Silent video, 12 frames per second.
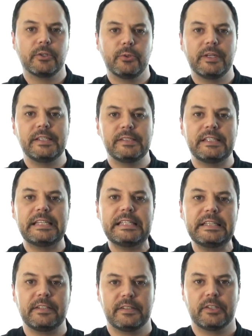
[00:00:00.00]
who is
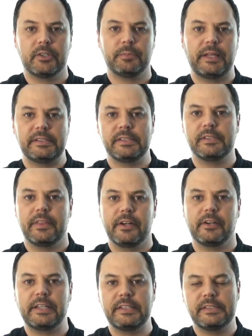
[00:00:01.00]
in the secret place, He's
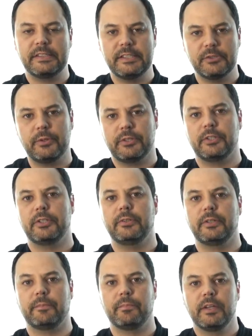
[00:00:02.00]
there, He sees what you're
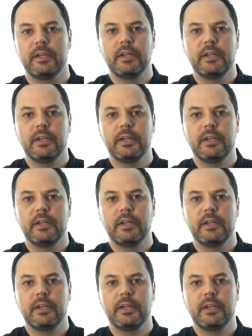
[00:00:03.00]
doing.